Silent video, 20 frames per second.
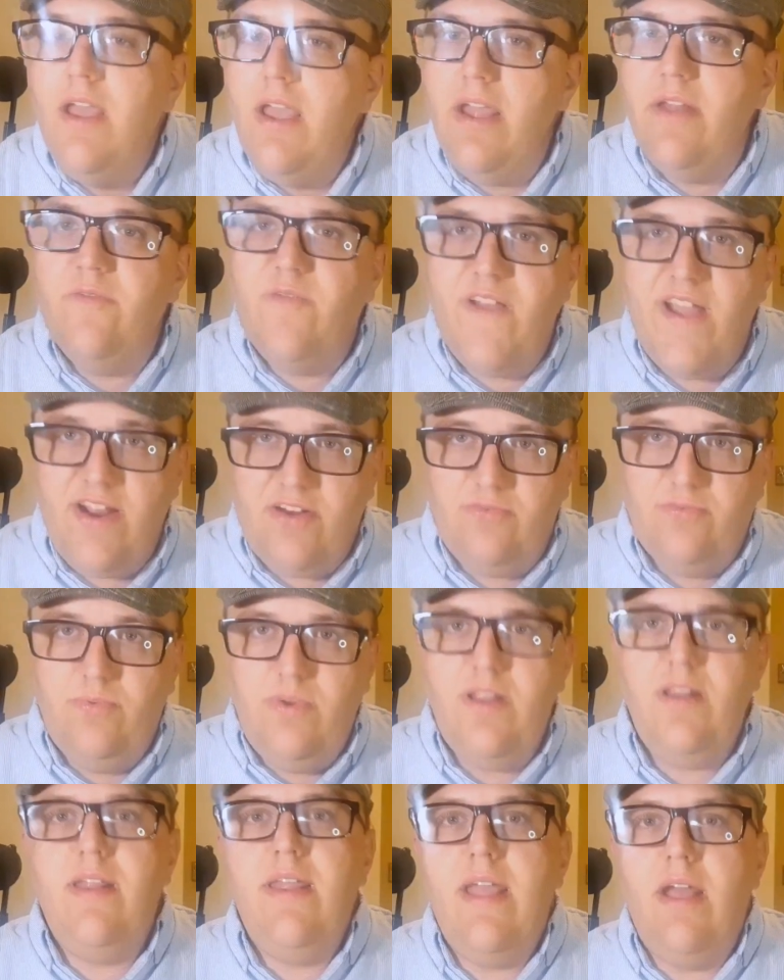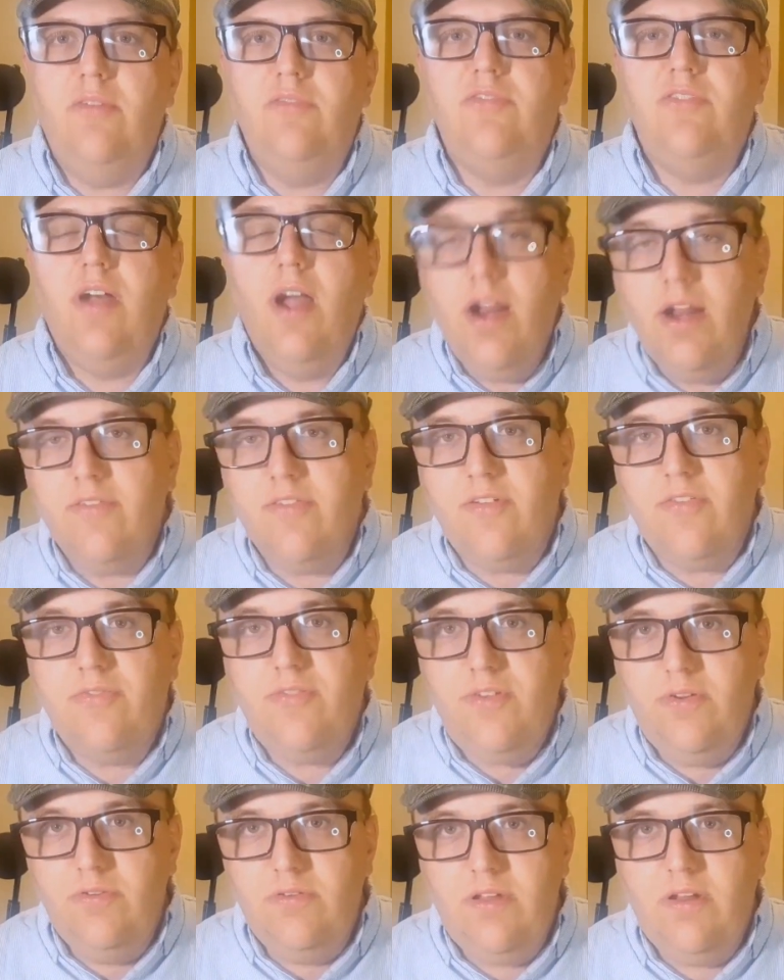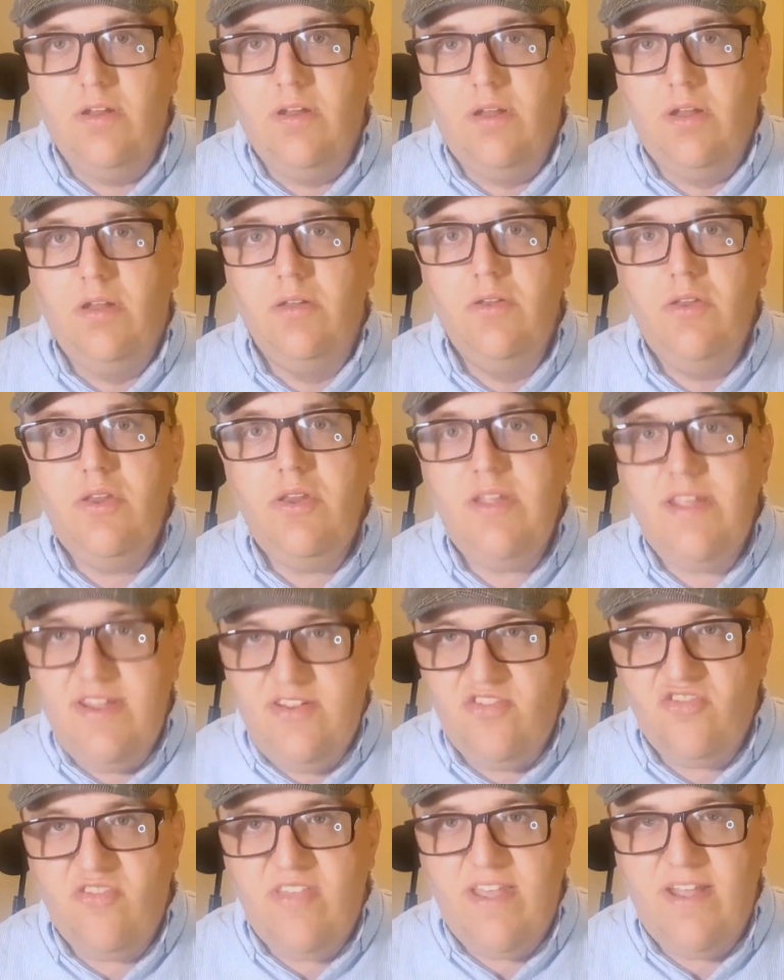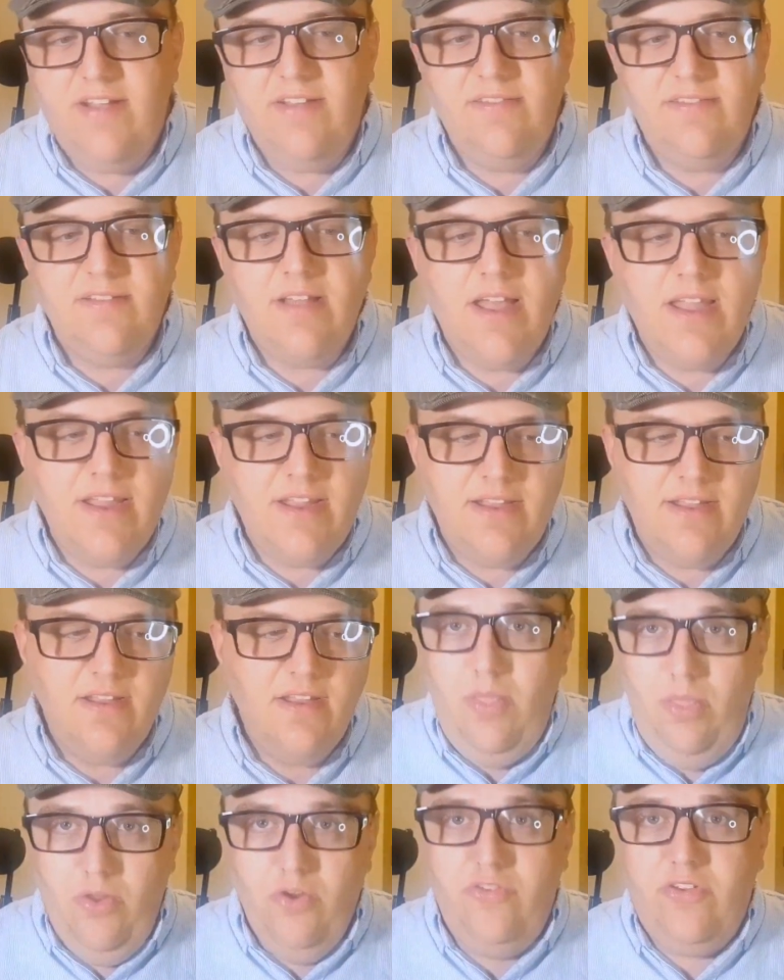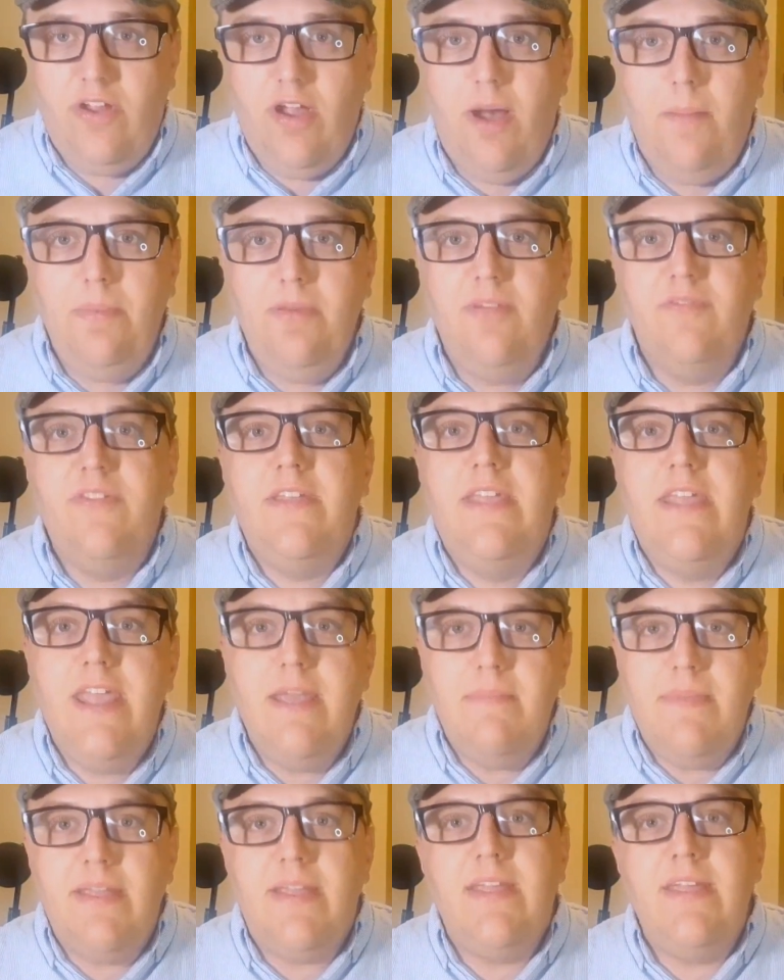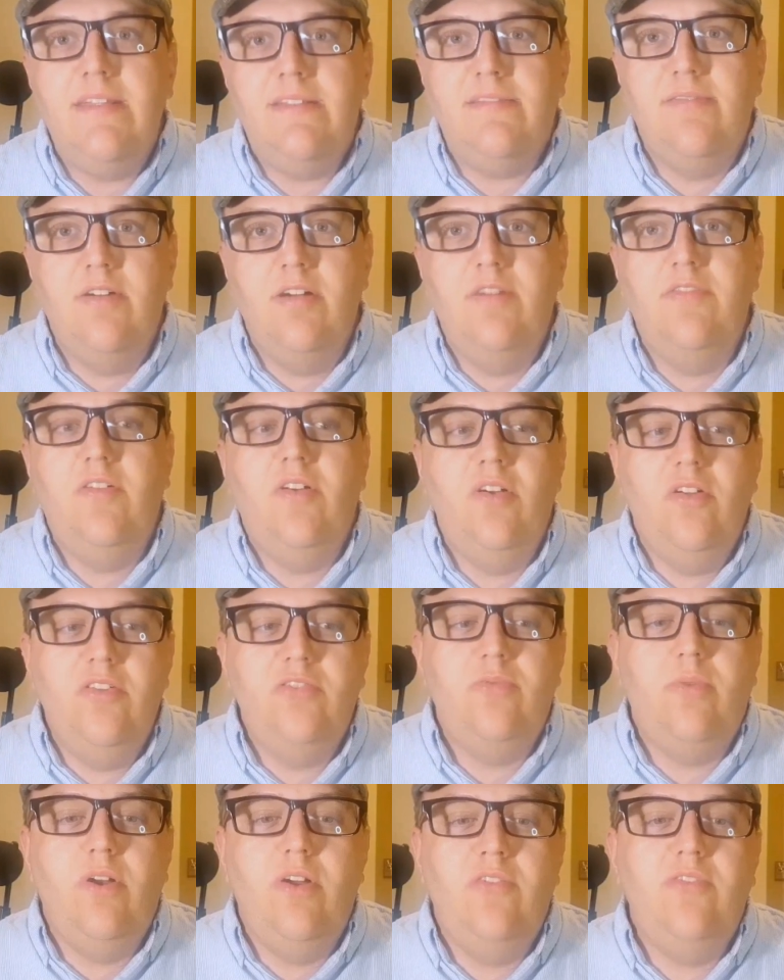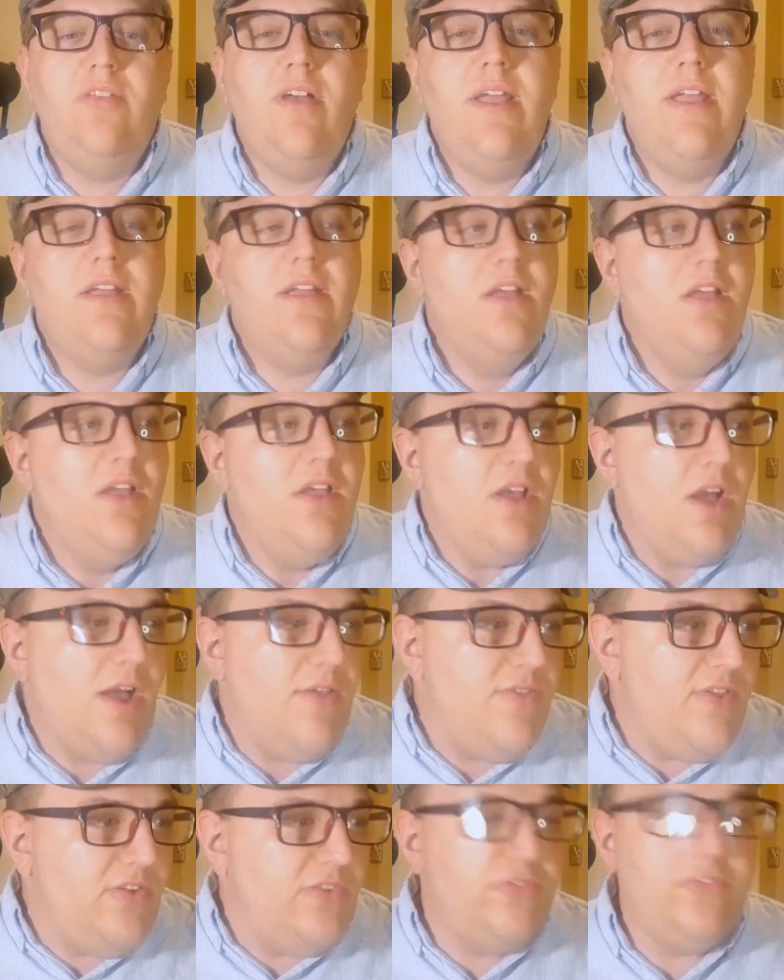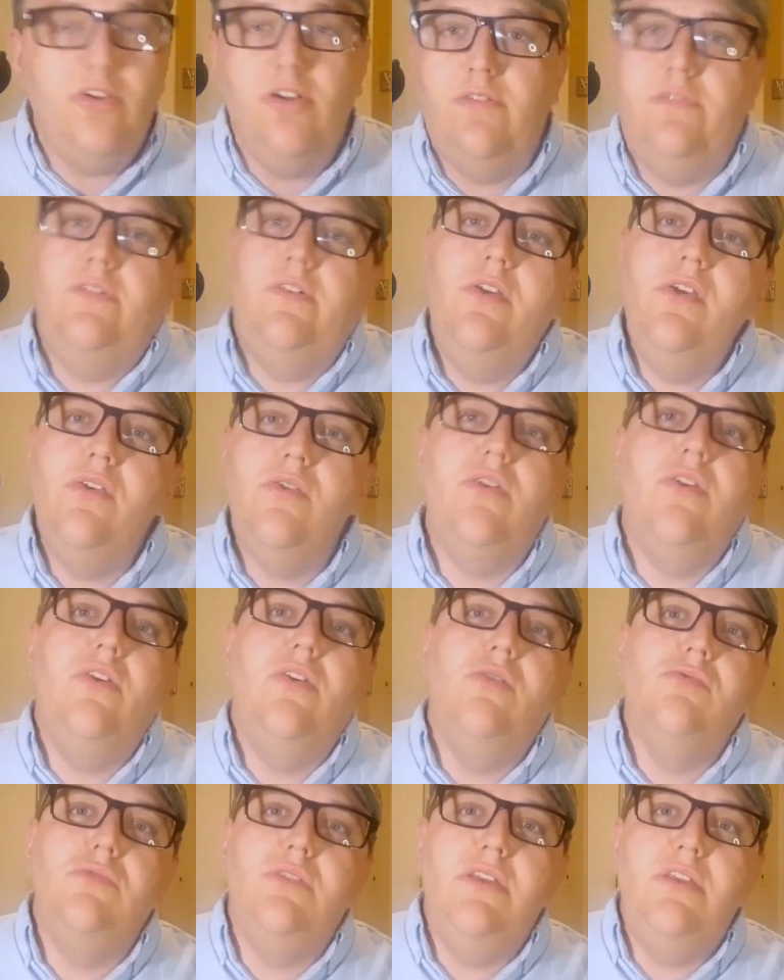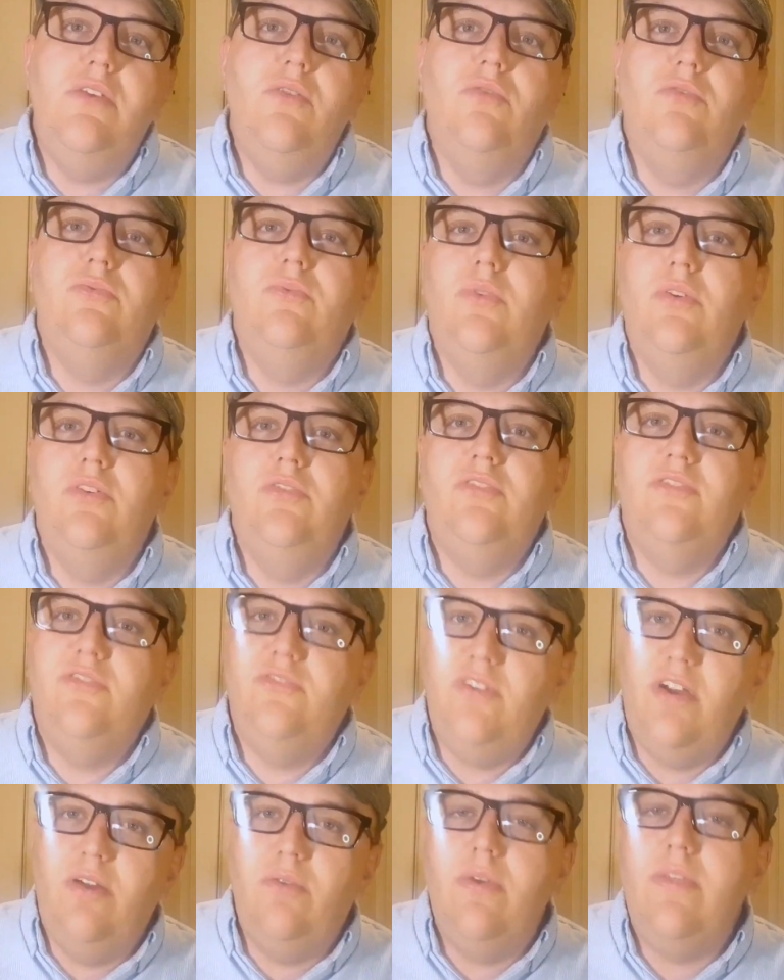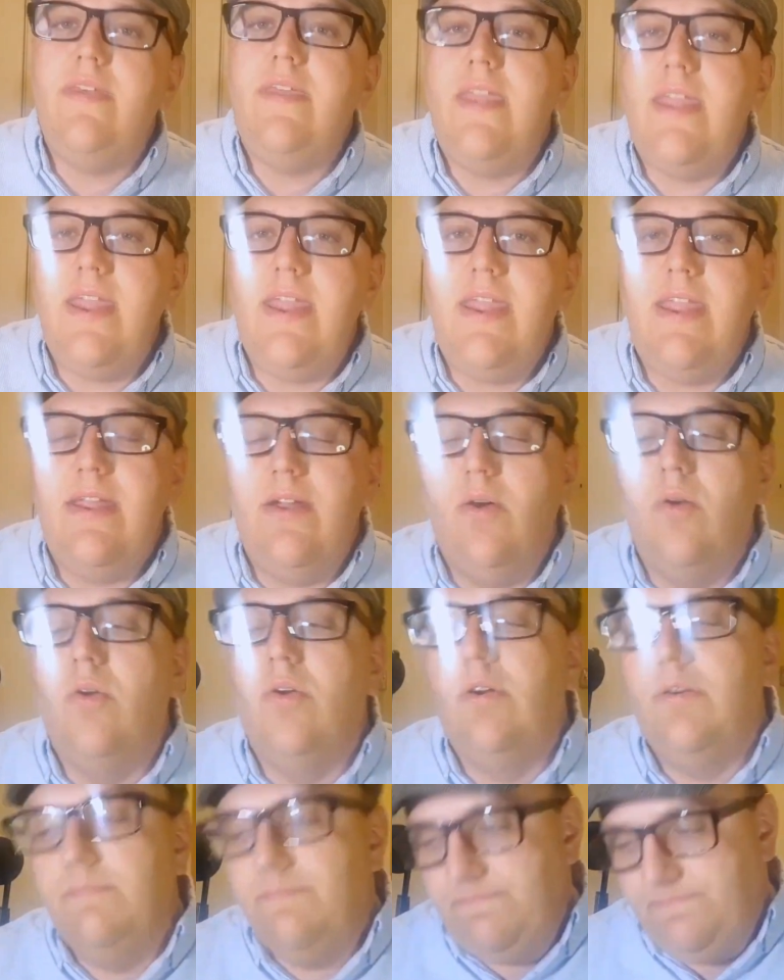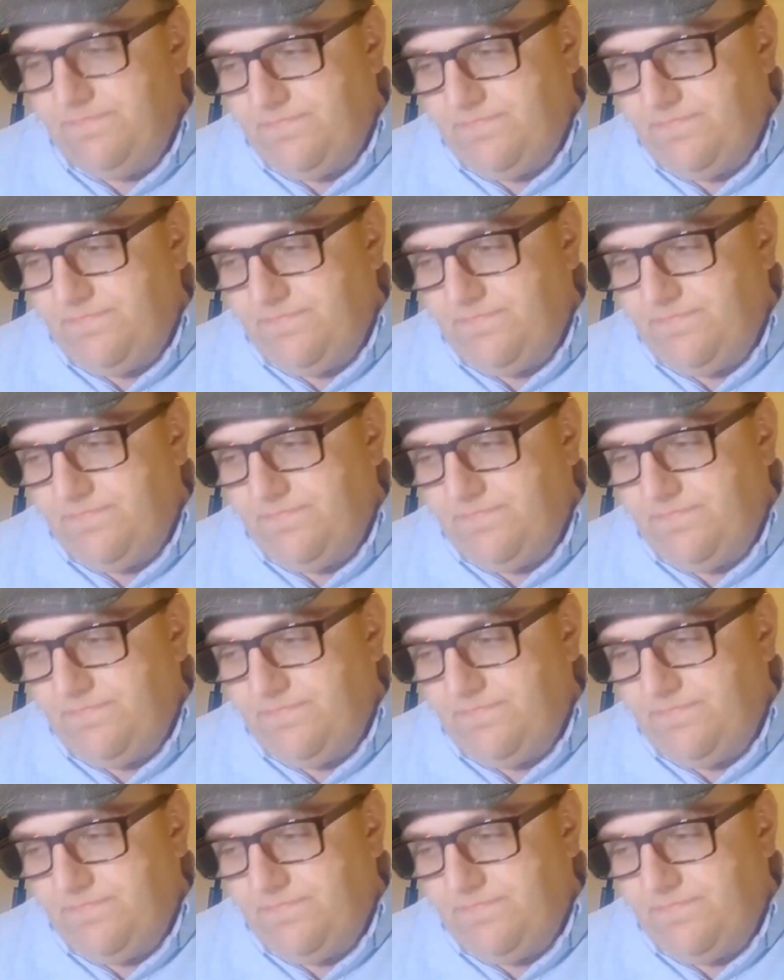In fact, really, outside of a few little niche things, like there's a couple of gimmicky servers where it's like, on this server, you can only use words that start with E or